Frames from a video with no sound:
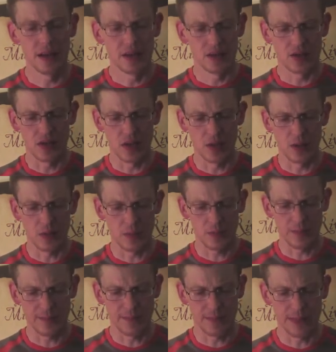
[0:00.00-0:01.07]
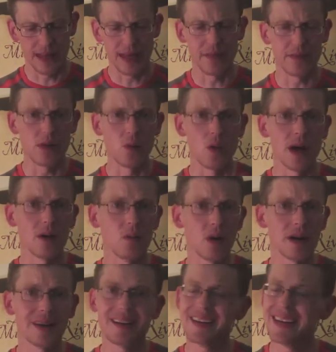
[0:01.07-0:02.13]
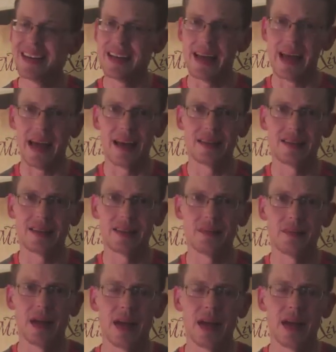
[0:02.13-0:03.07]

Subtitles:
So if you want one, he has them.